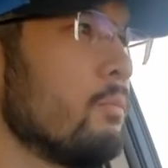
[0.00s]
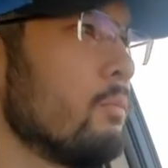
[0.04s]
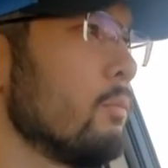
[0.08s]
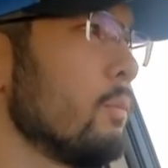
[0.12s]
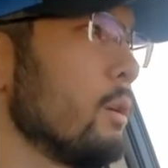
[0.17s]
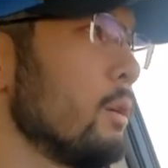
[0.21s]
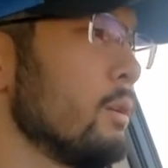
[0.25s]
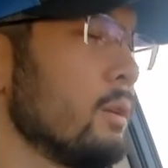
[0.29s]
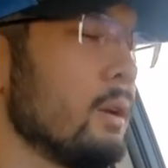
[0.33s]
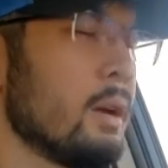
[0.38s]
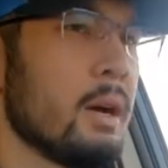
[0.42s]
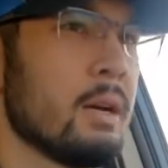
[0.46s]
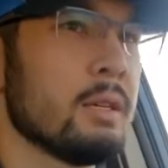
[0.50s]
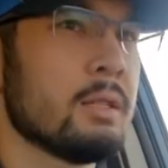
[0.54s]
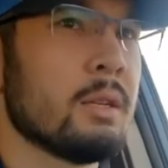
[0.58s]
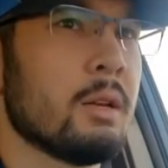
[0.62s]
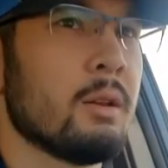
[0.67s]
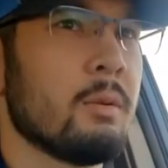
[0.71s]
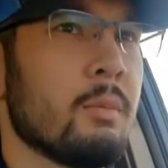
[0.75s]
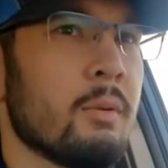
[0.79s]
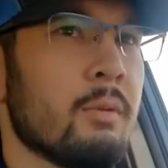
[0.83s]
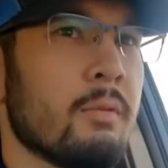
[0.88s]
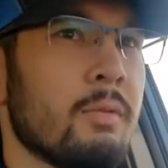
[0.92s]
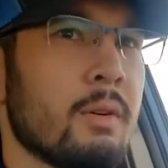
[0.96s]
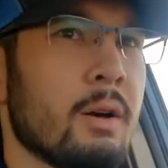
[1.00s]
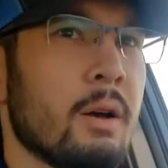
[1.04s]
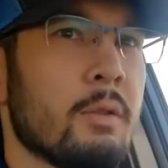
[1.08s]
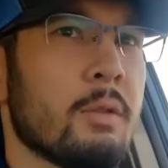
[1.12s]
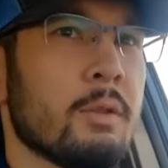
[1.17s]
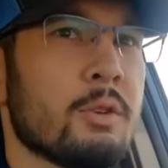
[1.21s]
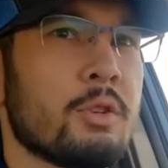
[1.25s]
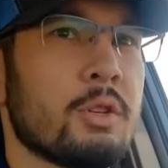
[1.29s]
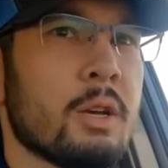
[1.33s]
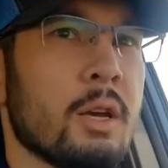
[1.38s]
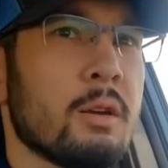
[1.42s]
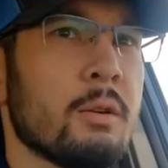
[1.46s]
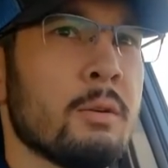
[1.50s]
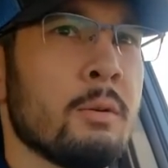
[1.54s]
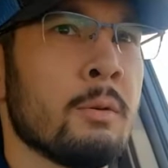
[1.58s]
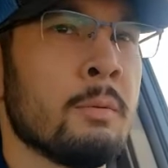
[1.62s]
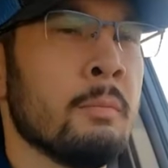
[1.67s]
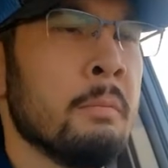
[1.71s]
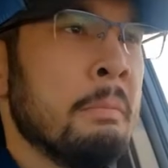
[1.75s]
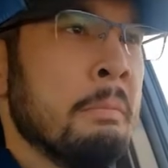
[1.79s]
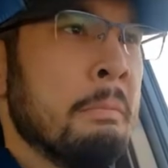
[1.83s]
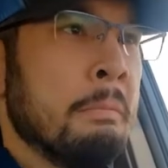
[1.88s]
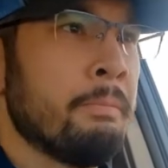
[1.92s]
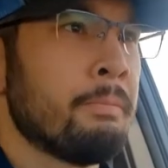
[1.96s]
any of you guys that have been following the
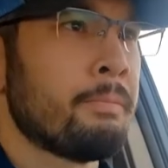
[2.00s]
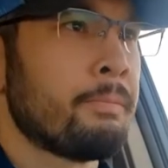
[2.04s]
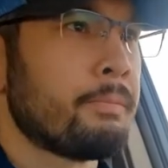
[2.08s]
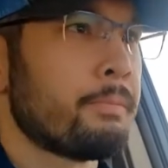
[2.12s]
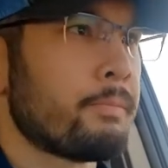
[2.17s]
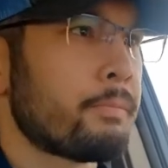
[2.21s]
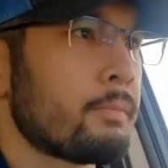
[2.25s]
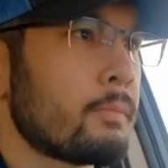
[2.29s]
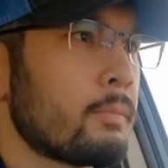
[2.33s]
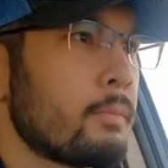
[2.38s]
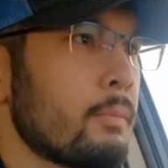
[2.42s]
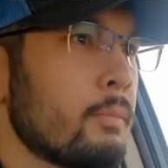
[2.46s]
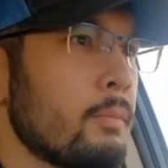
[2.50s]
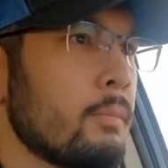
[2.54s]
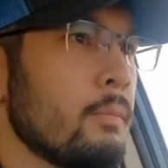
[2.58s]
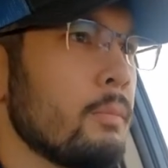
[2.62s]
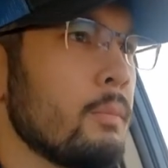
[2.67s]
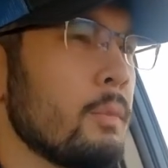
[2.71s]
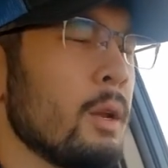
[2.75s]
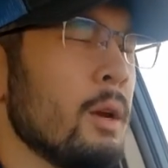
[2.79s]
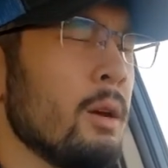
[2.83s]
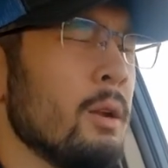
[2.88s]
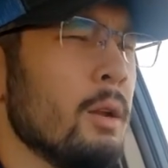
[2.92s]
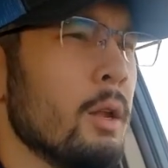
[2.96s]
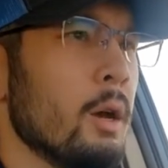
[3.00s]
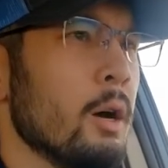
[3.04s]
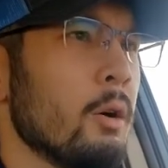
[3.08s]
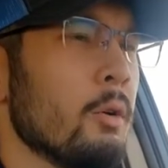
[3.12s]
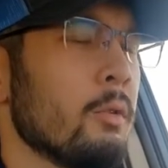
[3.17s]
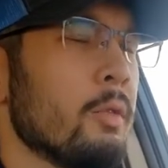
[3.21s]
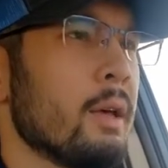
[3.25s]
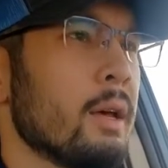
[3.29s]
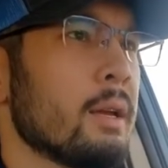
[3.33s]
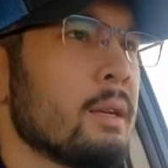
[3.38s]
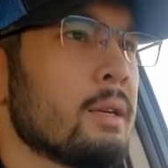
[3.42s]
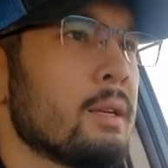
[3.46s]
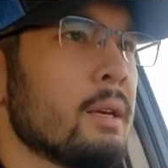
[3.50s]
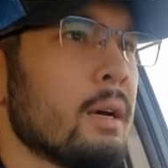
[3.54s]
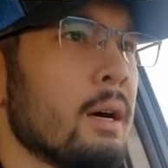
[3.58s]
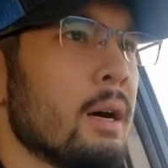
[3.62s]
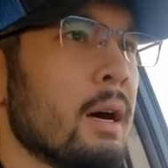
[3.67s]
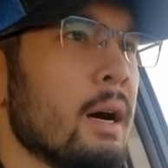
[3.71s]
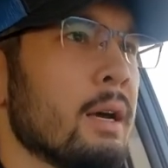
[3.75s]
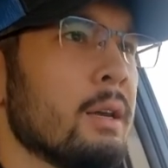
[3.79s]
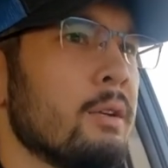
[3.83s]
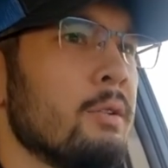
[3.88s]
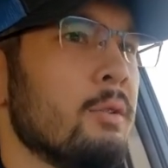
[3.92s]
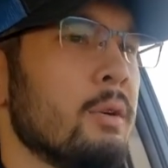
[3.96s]
channel know that
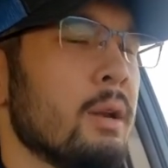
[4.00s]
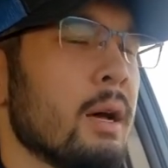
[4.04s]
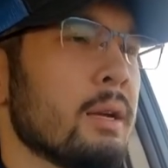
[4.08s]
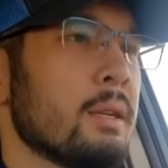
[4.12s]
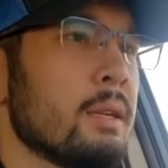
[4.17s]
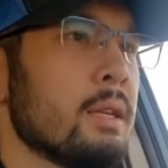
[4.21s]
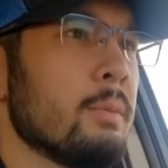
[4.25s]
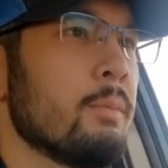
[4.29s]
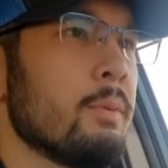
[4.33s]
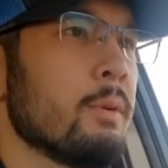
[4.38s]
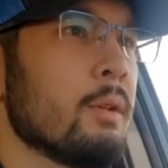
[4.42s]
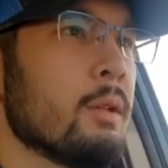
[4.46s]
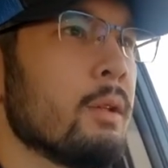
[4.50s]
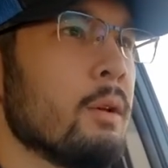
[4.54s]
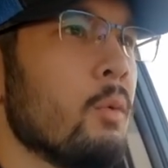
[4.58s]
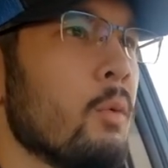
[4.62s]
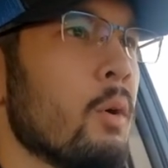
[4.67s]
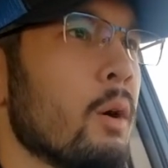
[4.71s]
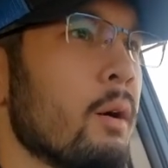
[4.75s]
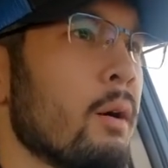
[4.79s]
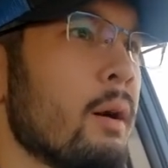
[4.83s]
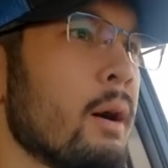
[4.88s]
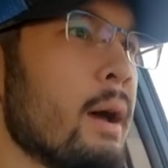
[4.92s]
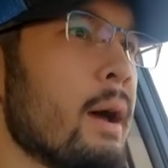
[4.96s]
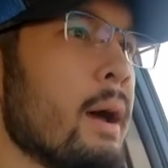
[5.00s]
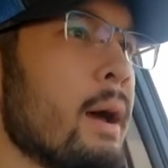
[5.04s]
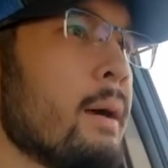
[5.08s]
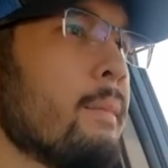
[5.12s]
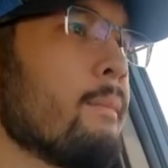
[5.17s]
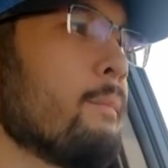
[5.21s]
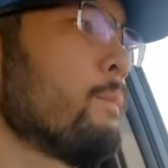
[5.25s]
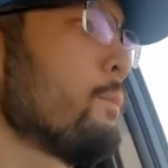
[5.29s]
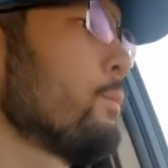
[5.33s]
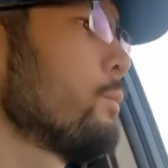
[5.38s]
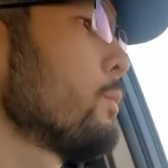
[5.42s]
I do not typically wear a hat.